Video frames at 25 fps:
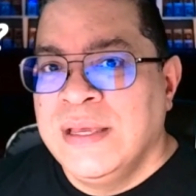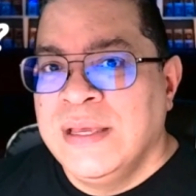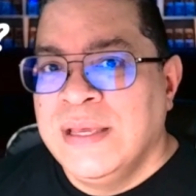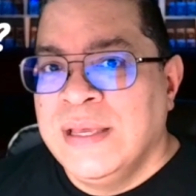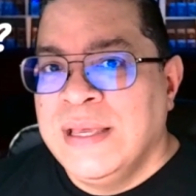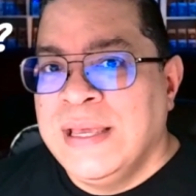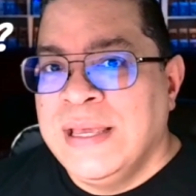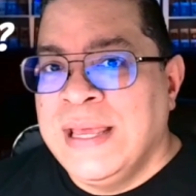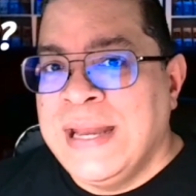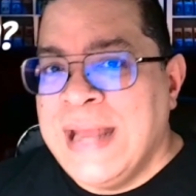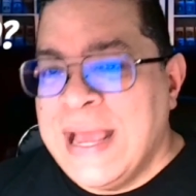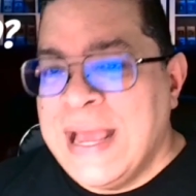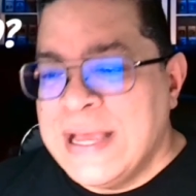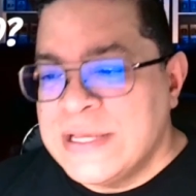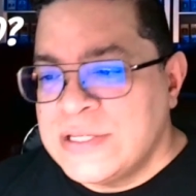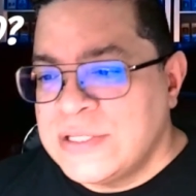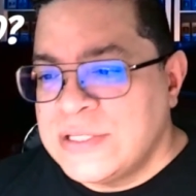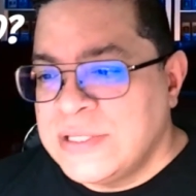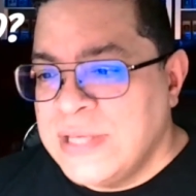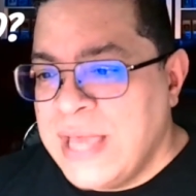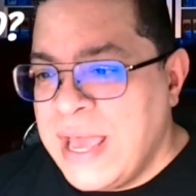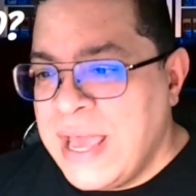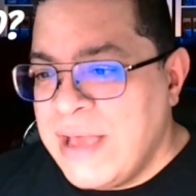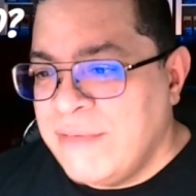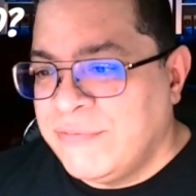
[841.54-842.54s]
it has
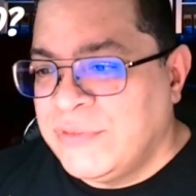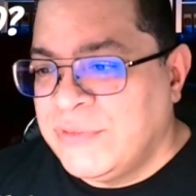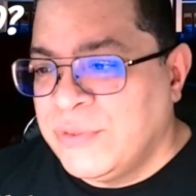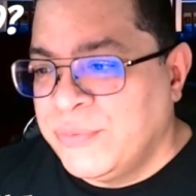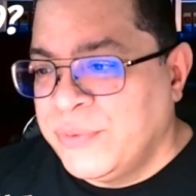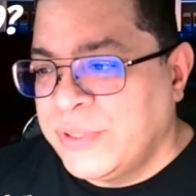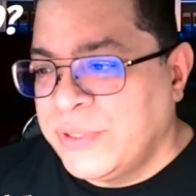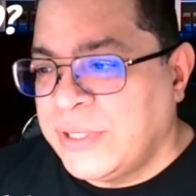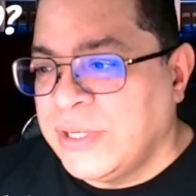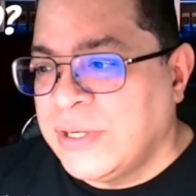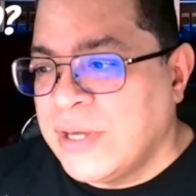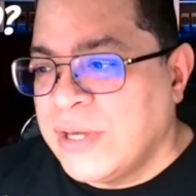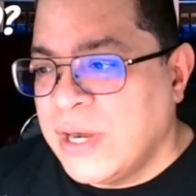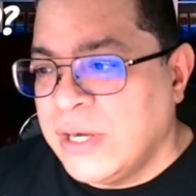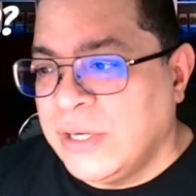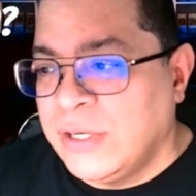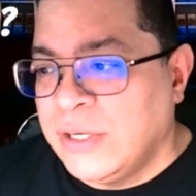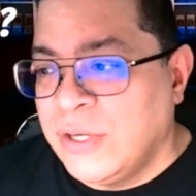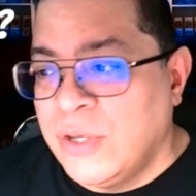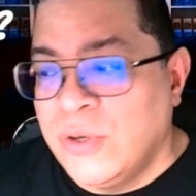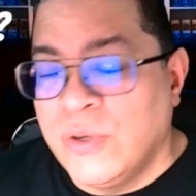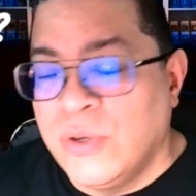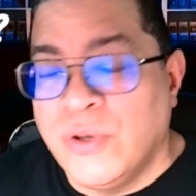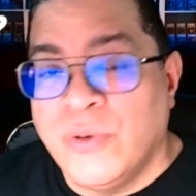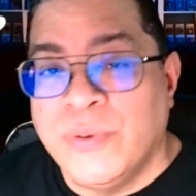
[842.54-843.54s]
to have the rookie card
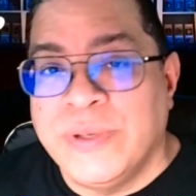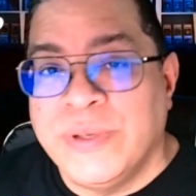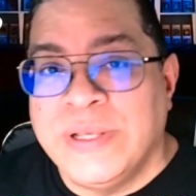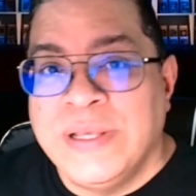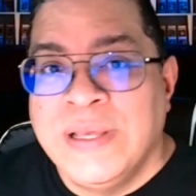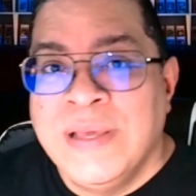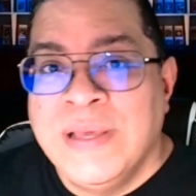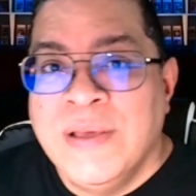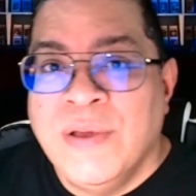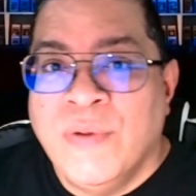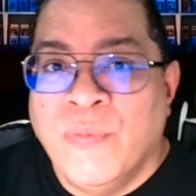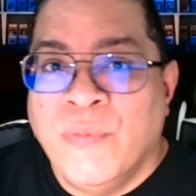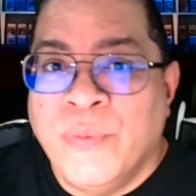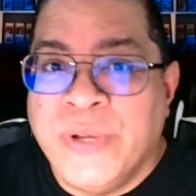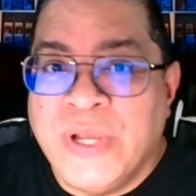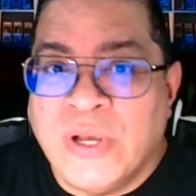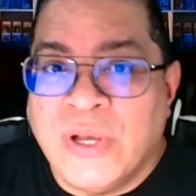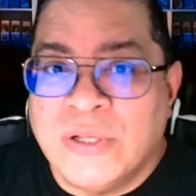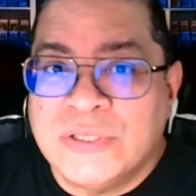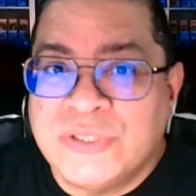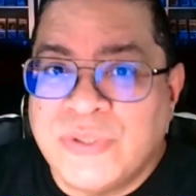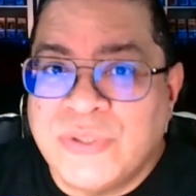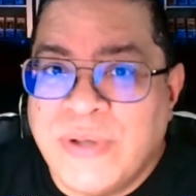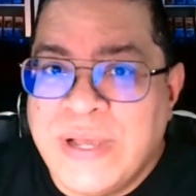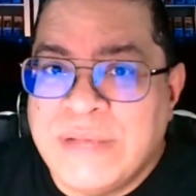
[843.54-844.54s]
logo, we
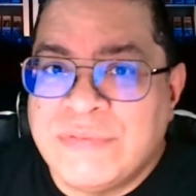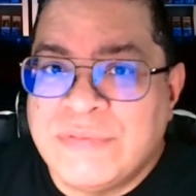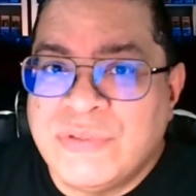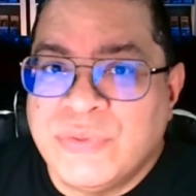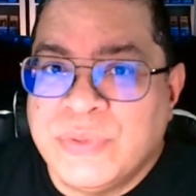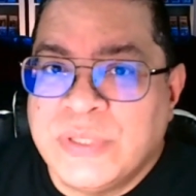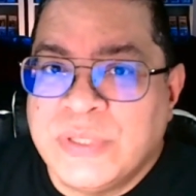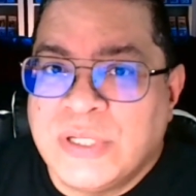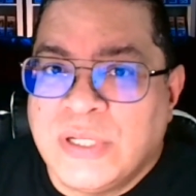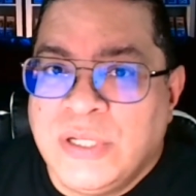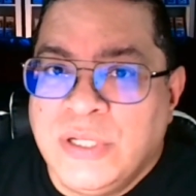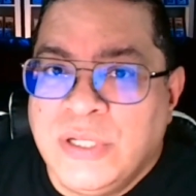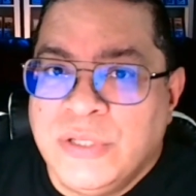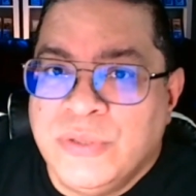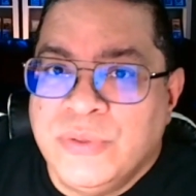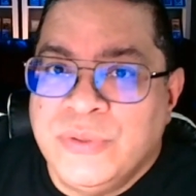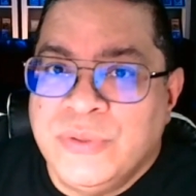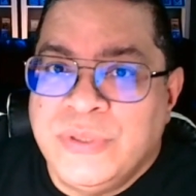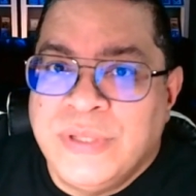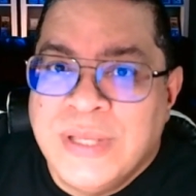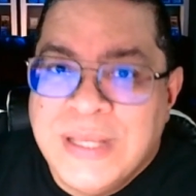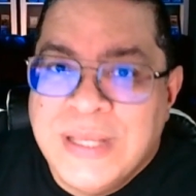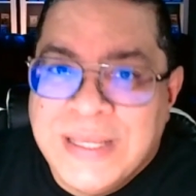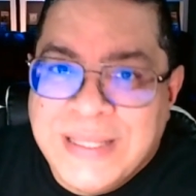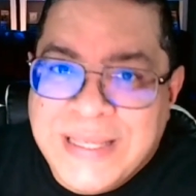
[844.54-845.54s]
also have to
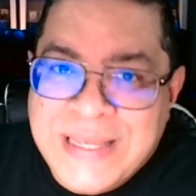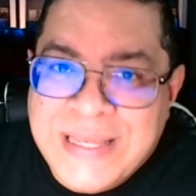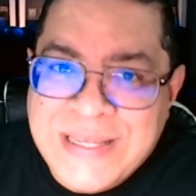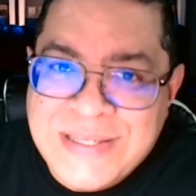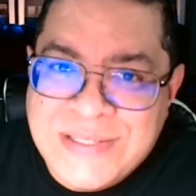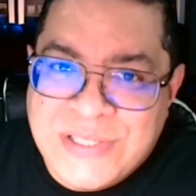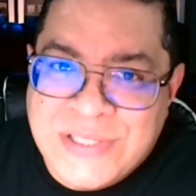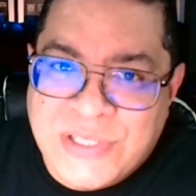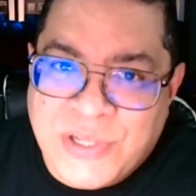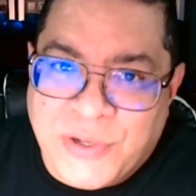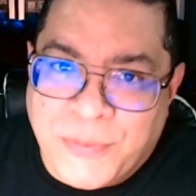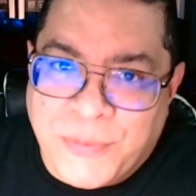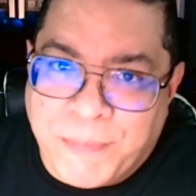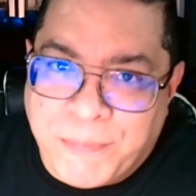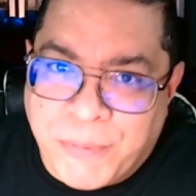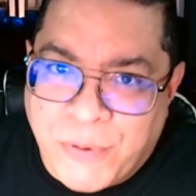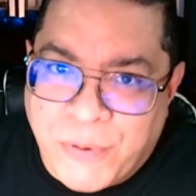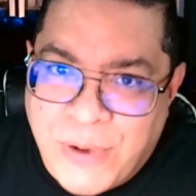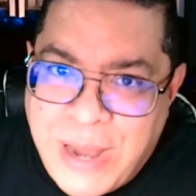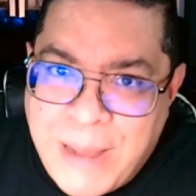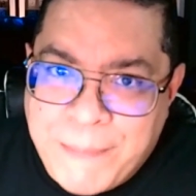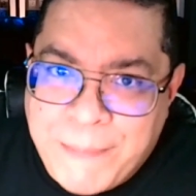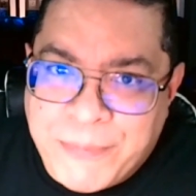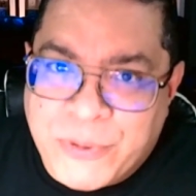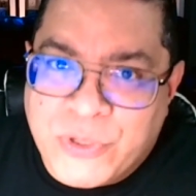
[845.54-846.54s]
include, is there
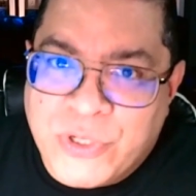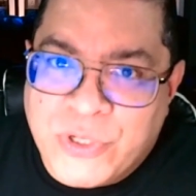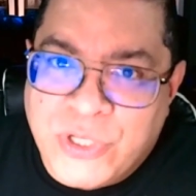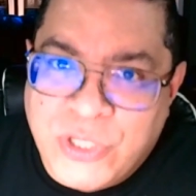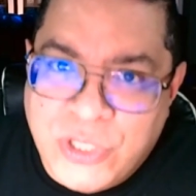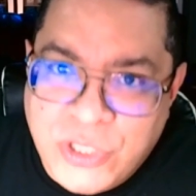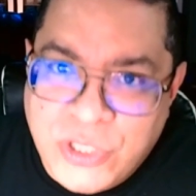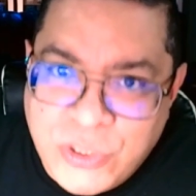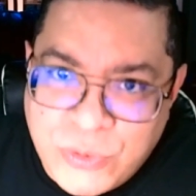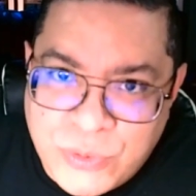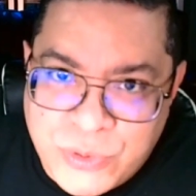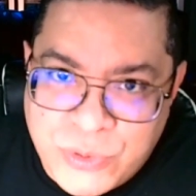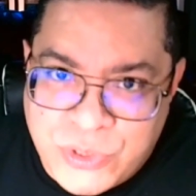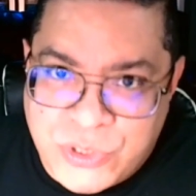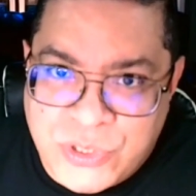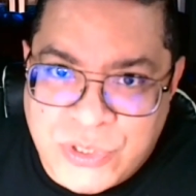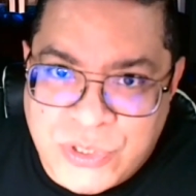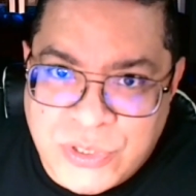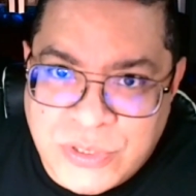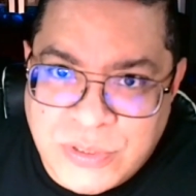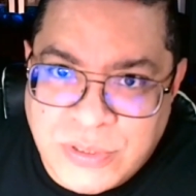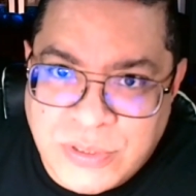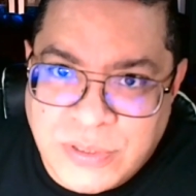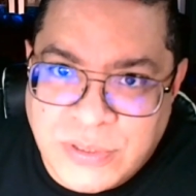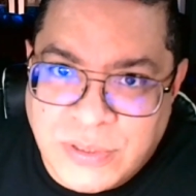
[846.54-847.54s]
proper use
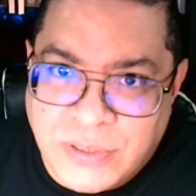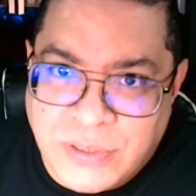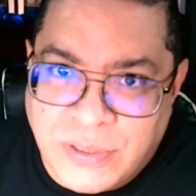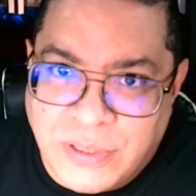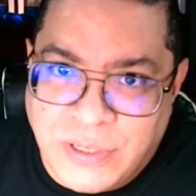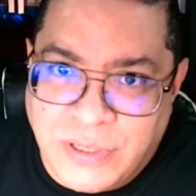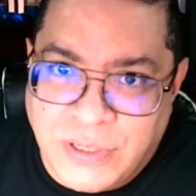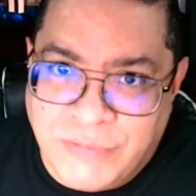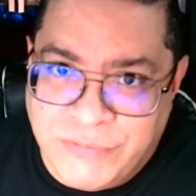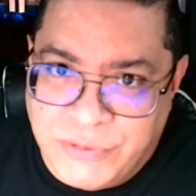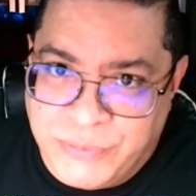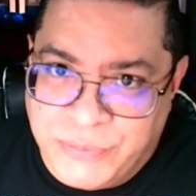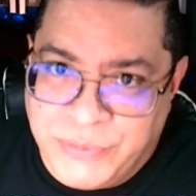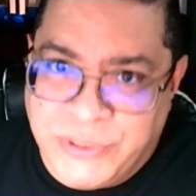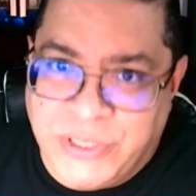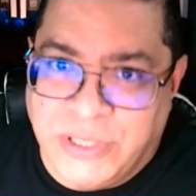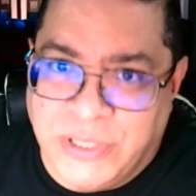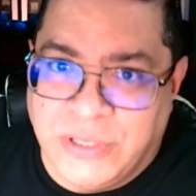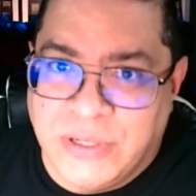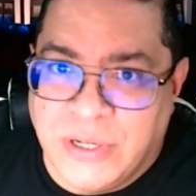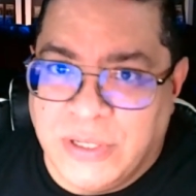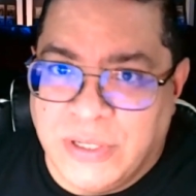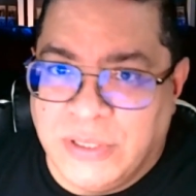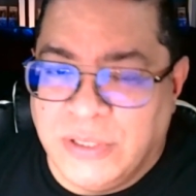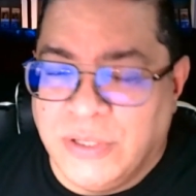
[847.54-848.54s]
of the rookie
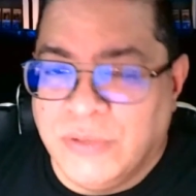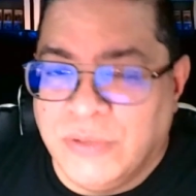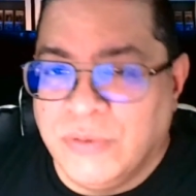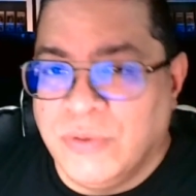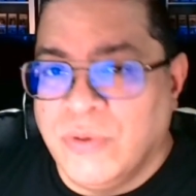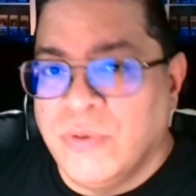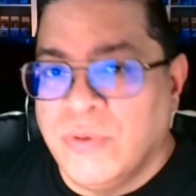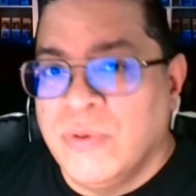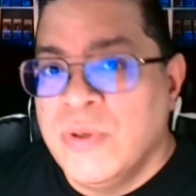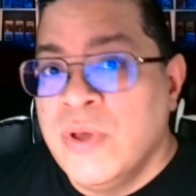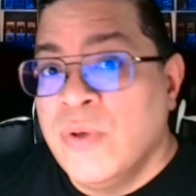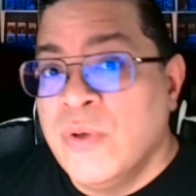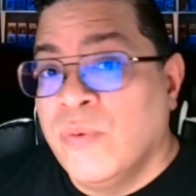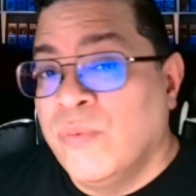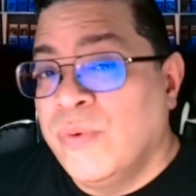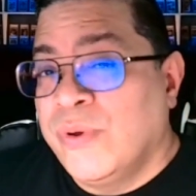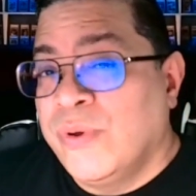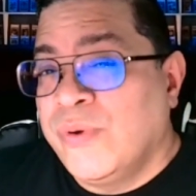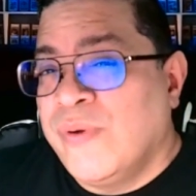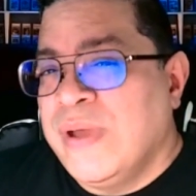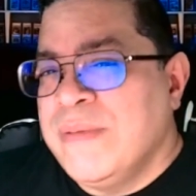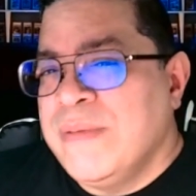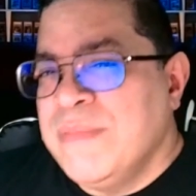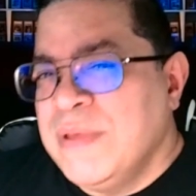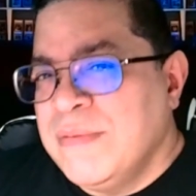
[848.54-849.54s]
card logo? What
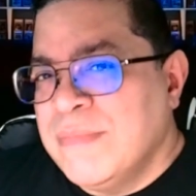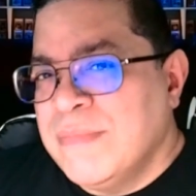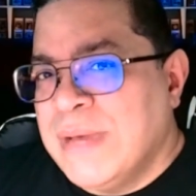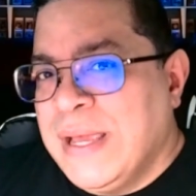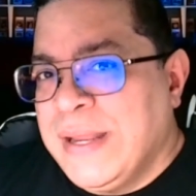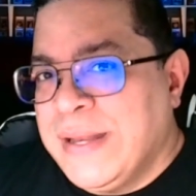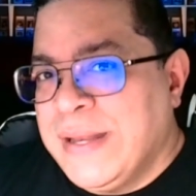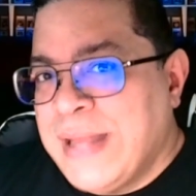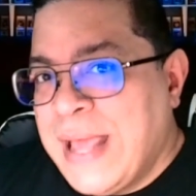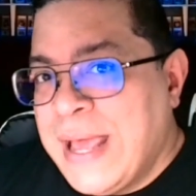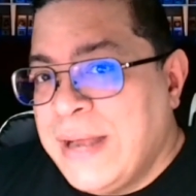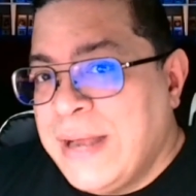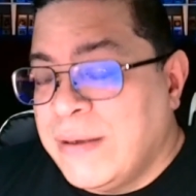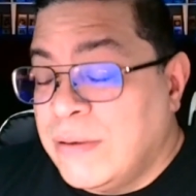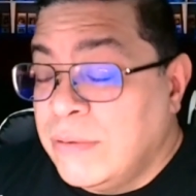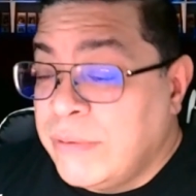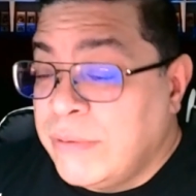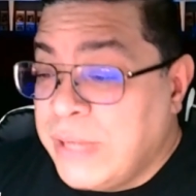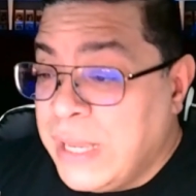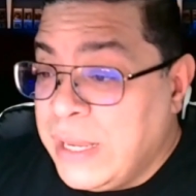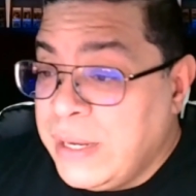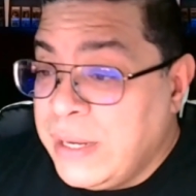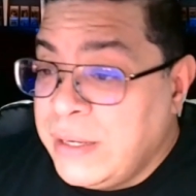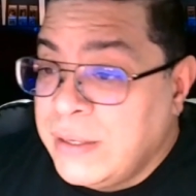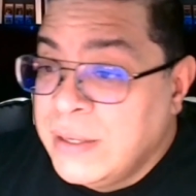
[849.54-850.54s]
do I mean by that?
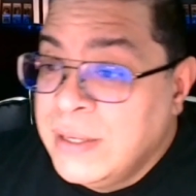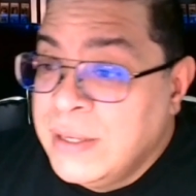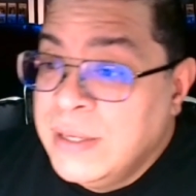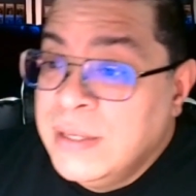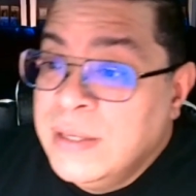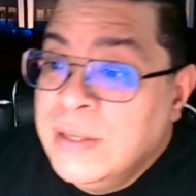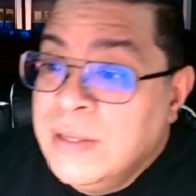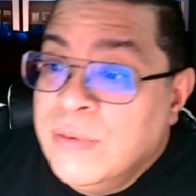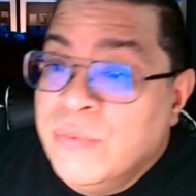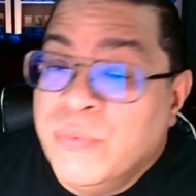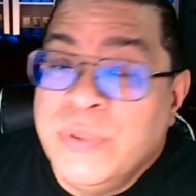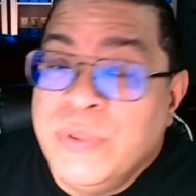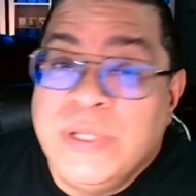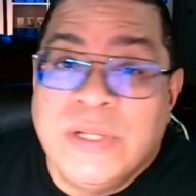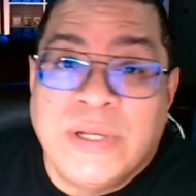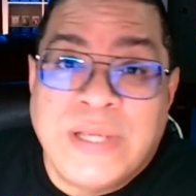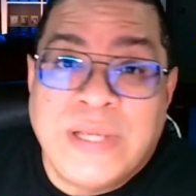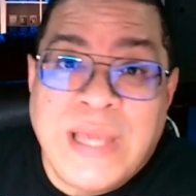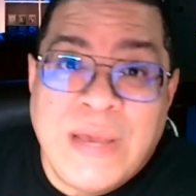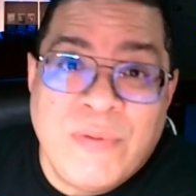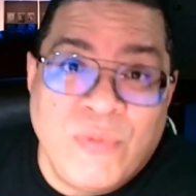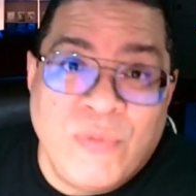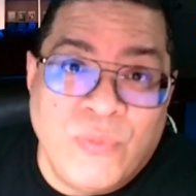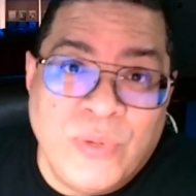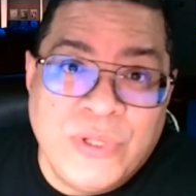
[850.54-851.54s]
Okay, we look
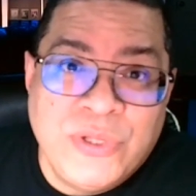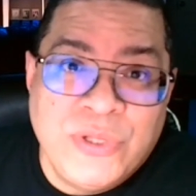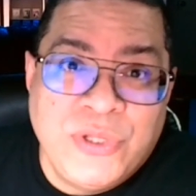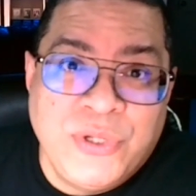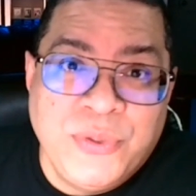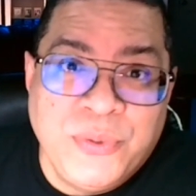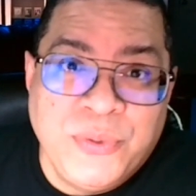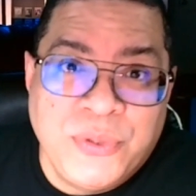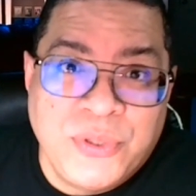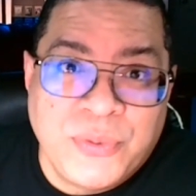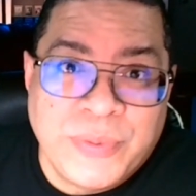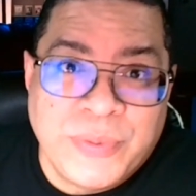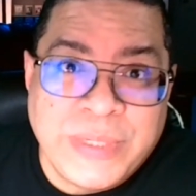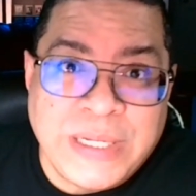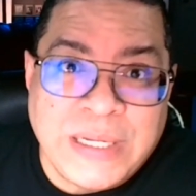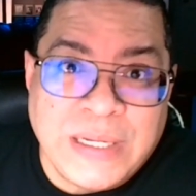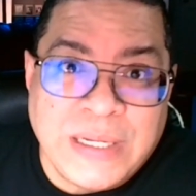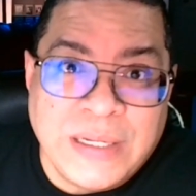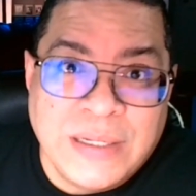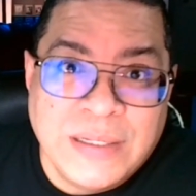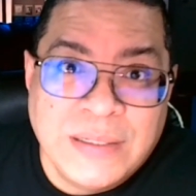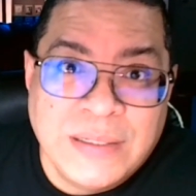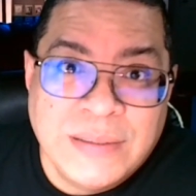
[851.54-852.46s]
at 1 through 3.